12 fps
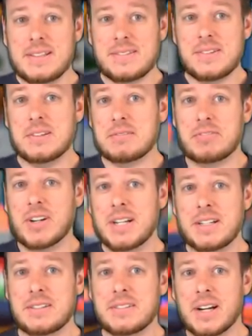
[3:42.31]
as you can
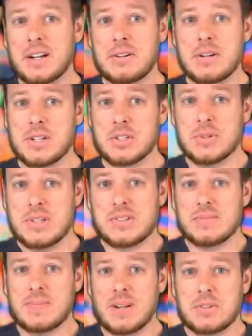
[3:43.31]
find in diary entries
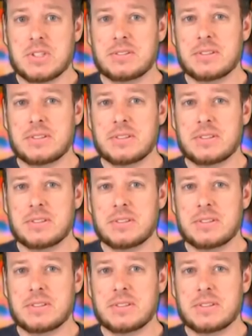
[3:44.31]
and how she